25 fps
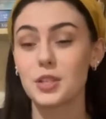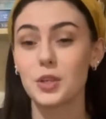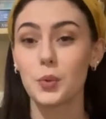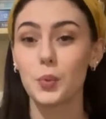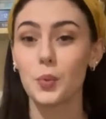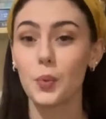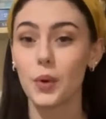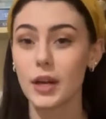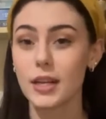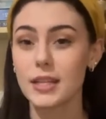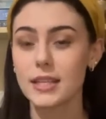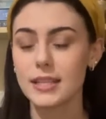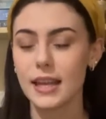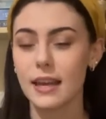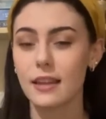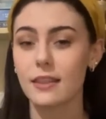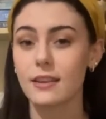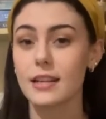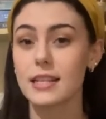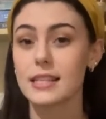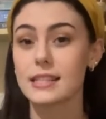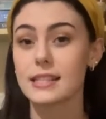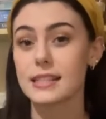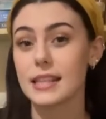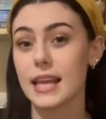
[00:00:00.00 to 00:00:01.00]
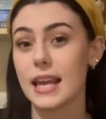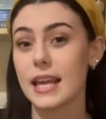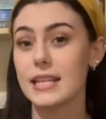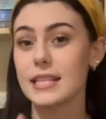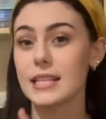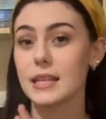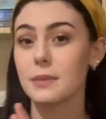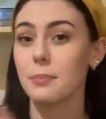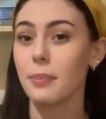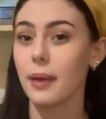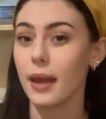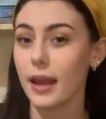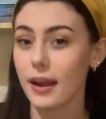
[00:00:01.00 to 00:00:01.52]
to work together and skate
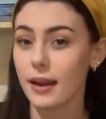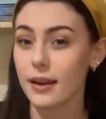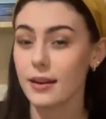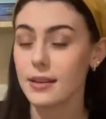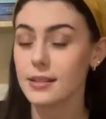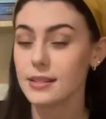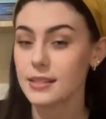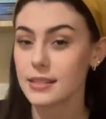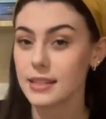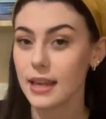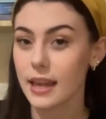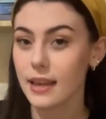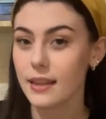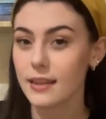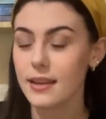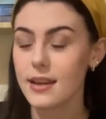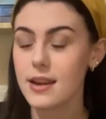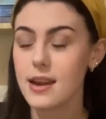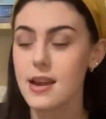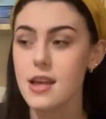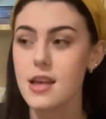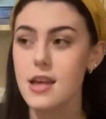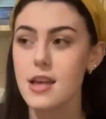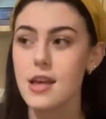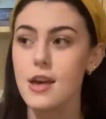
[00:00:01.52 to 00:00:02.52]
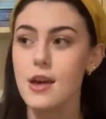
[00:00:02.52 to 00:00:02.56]
in pairs together